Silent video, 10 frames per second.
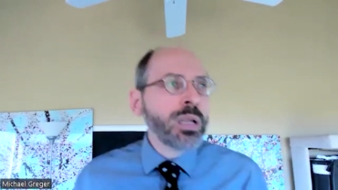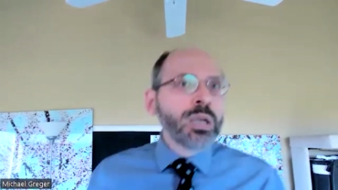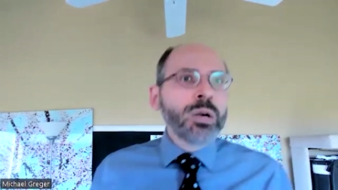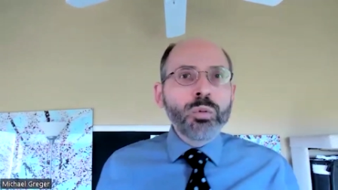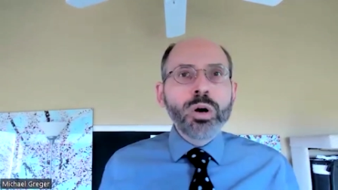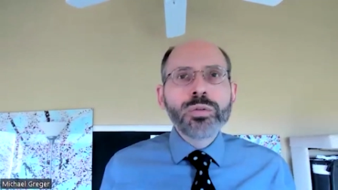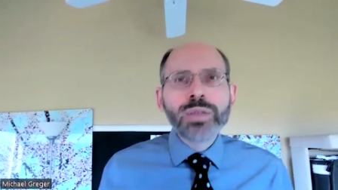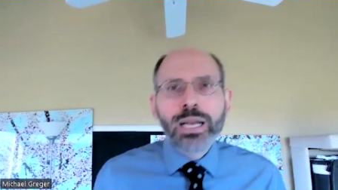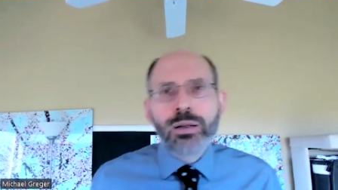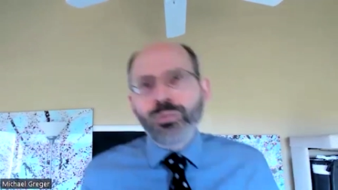well, then
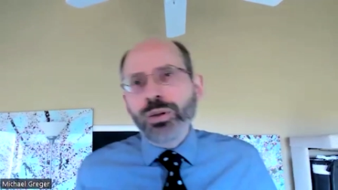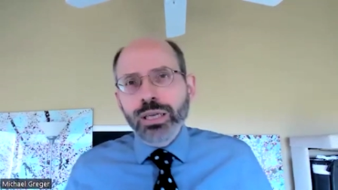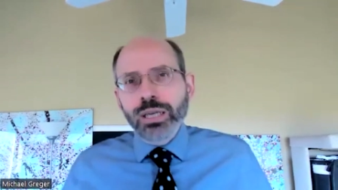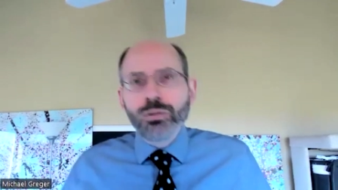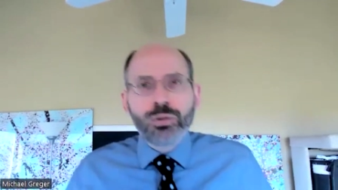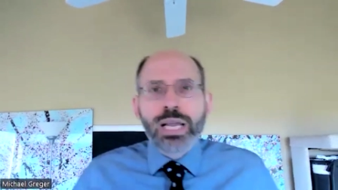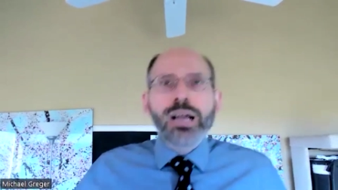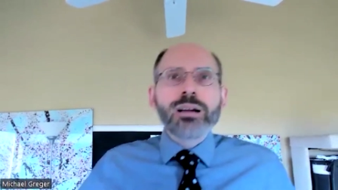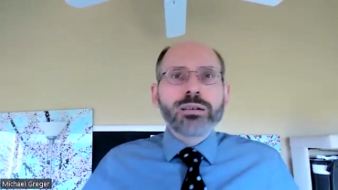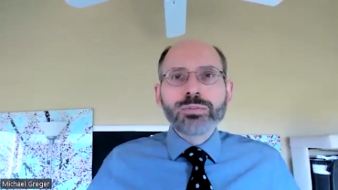who
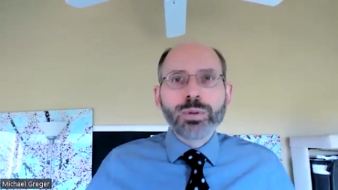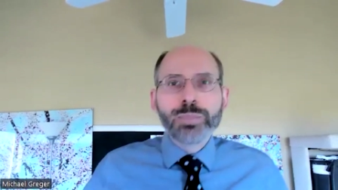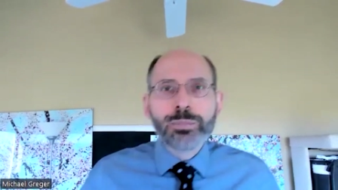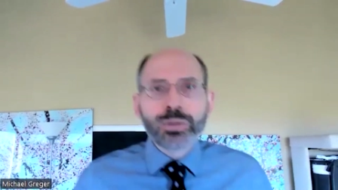cares what people do?